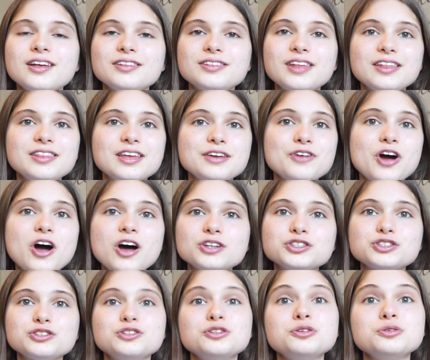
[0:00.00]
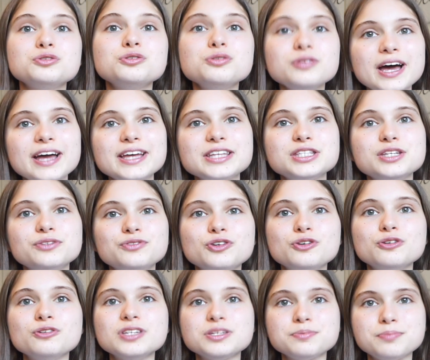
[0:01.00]
that they've asked you to that
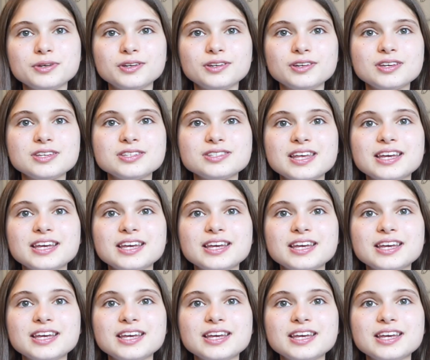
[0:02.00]
interview is because